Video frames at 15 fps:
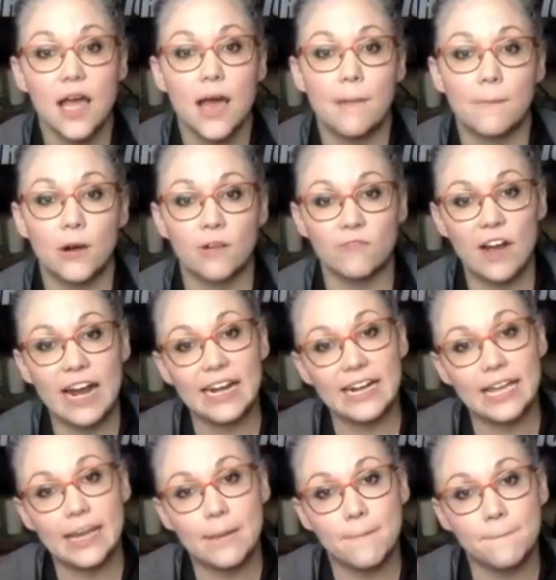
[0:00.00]

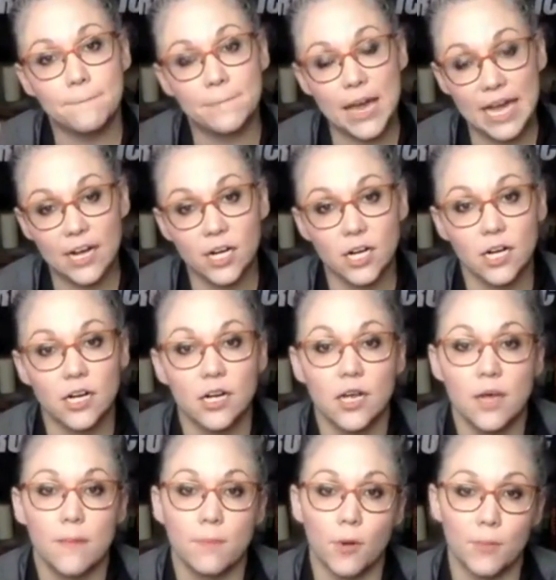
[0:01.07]
provided better
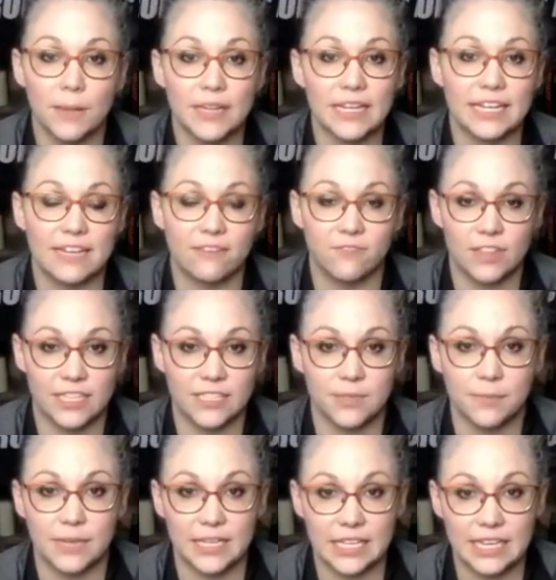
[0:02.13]
mobility and
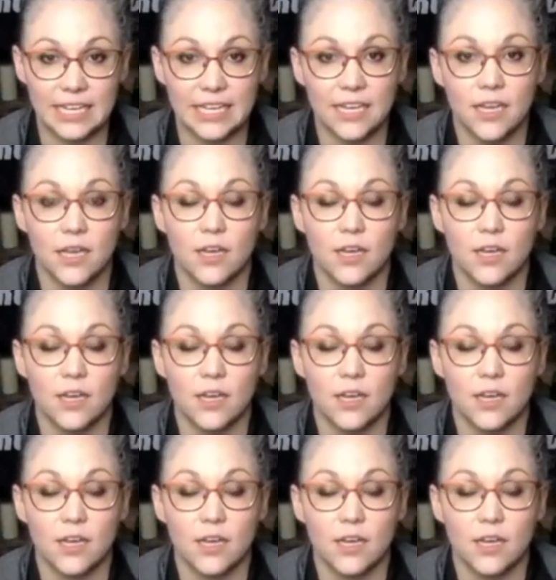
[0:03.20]
flexibility